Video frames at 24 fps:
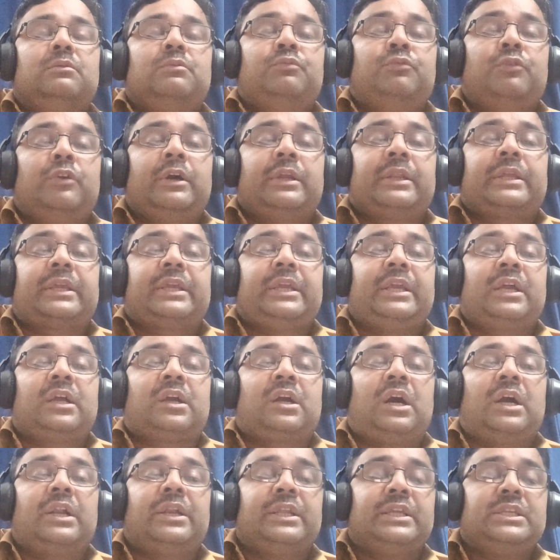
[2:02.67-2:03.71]
work
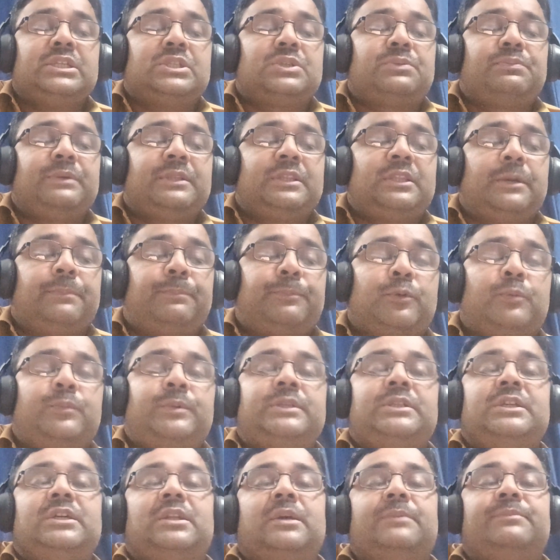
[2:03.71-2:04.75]
accordance with the
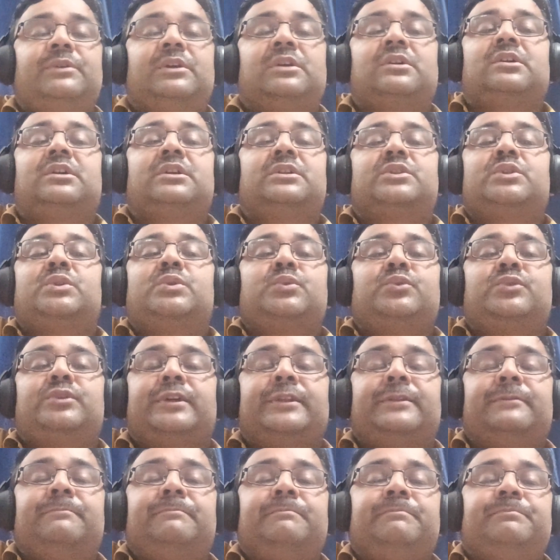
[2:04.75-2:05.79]
provision of the
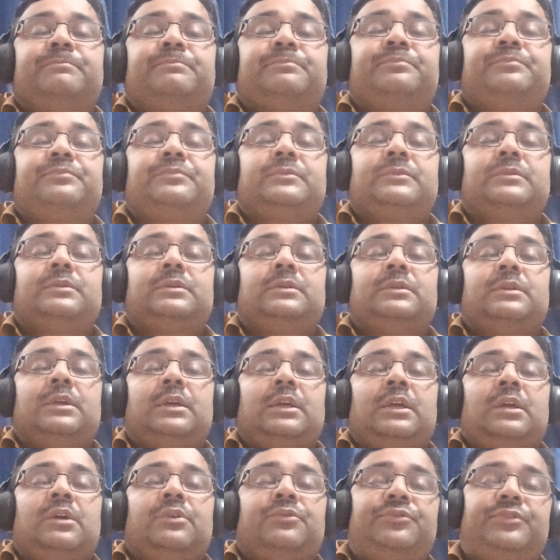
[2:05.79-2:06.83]
constitution,
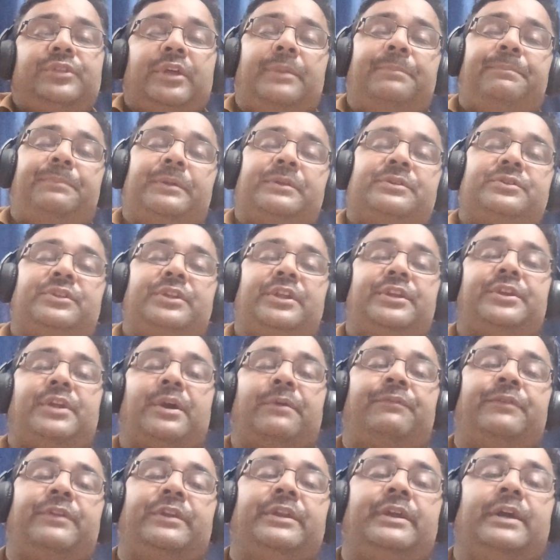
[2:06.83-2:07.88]
then President
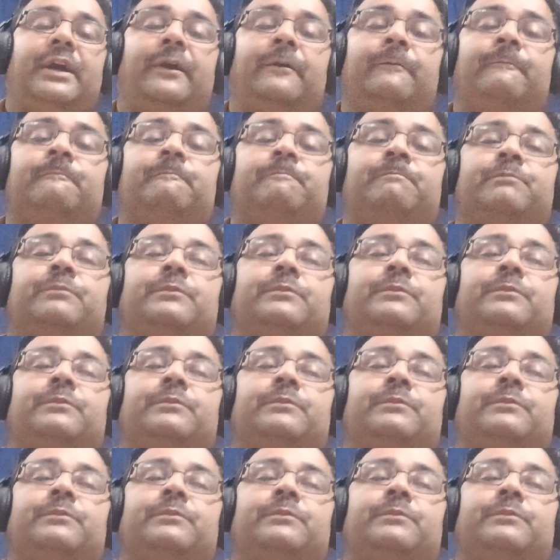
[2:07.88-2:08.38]
of India